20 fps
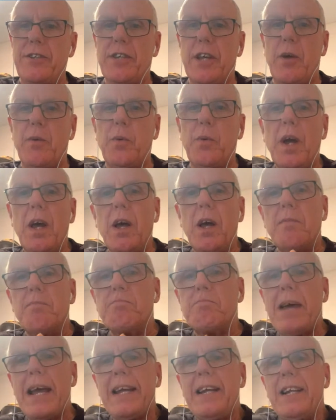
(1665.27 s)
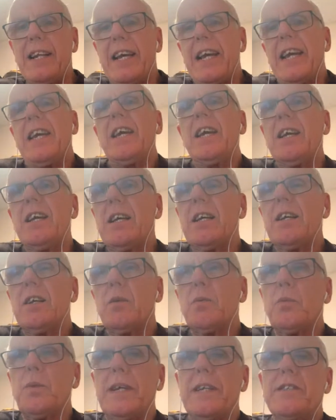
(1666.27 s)
So mainly
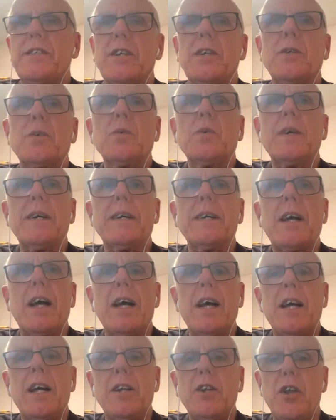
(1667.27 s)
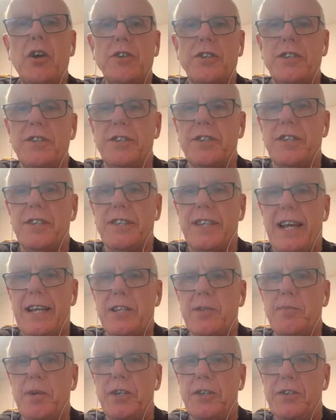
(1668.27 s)
we do license
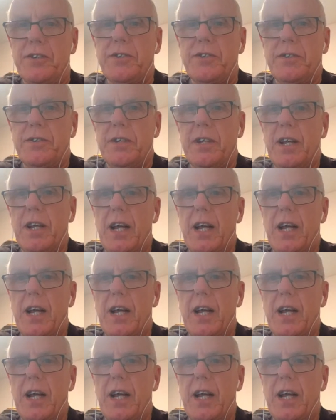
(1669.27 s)
assessments